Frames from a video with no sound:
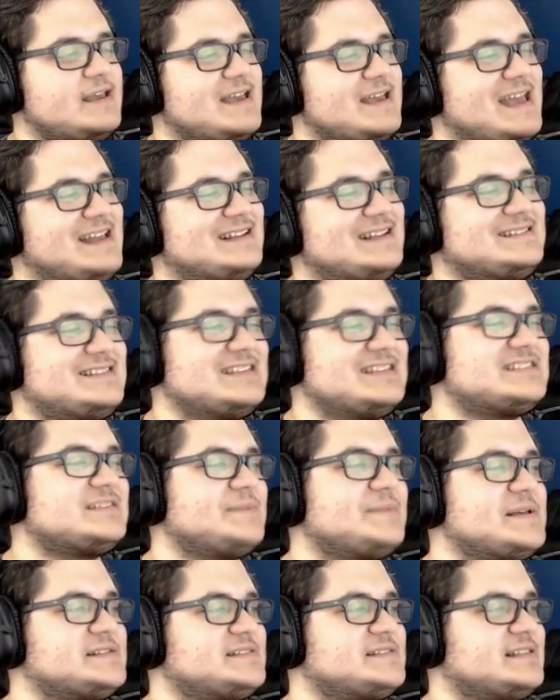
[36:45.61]
and
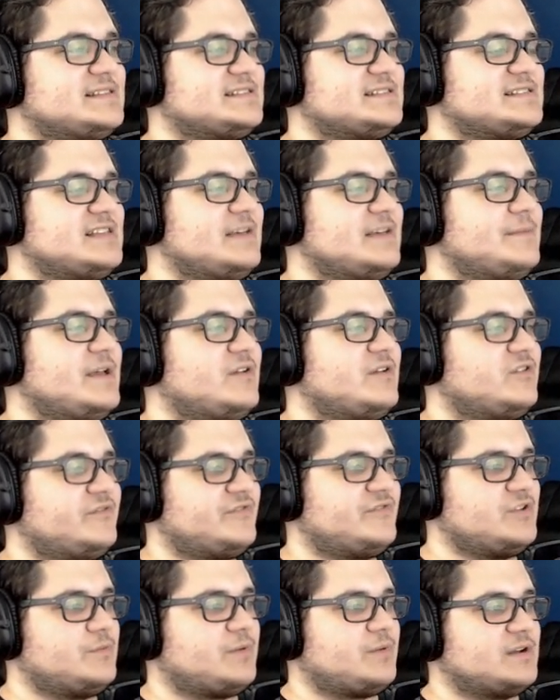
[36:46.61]
anticipates that the CMA
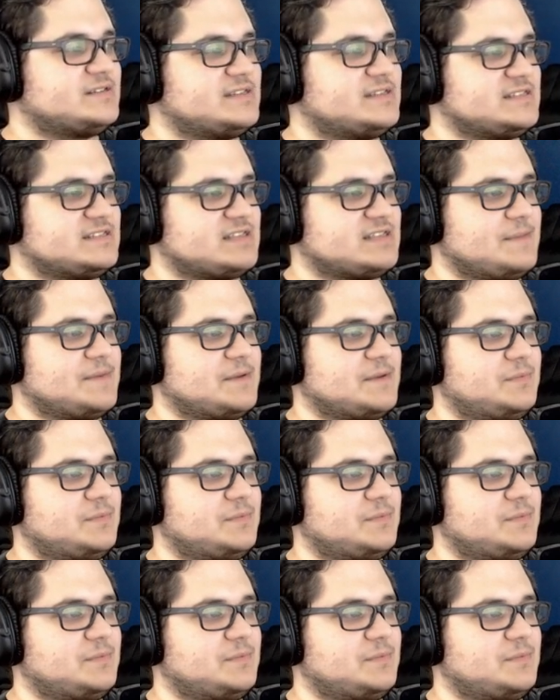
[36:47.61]
review processes can be